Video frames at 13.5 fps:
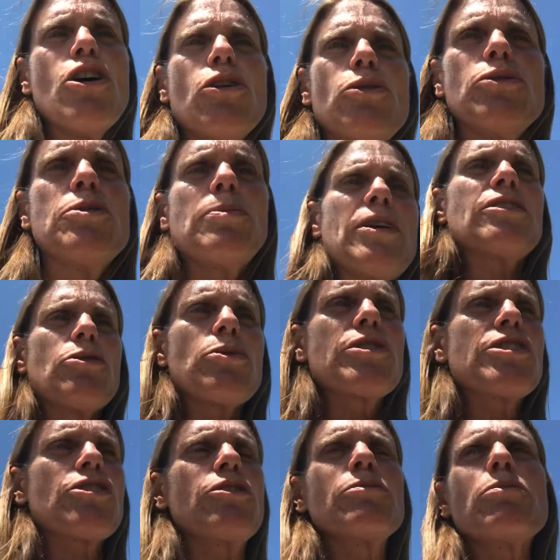who's been through a
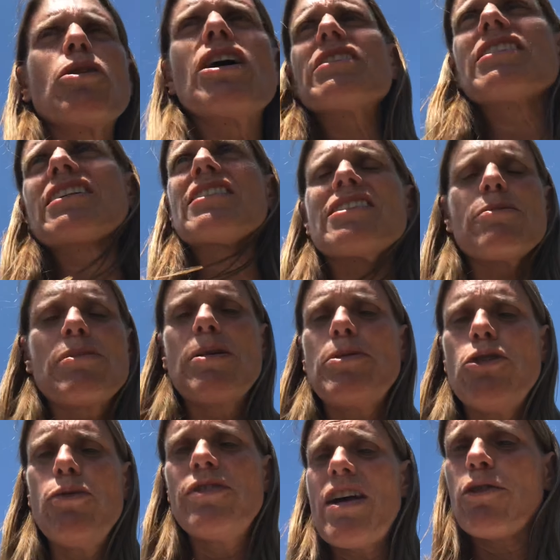certain process that maybe
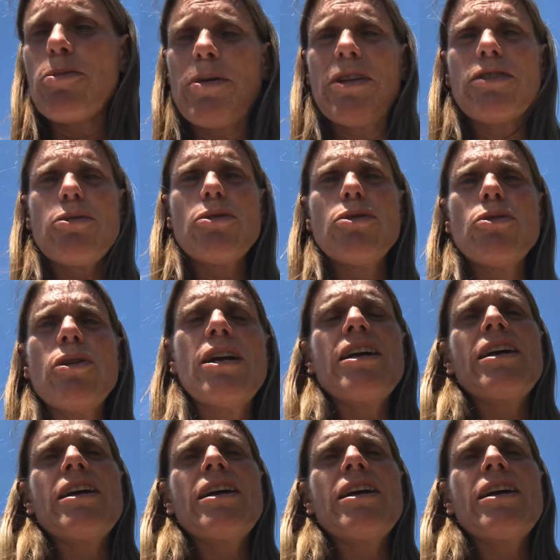you've never been through,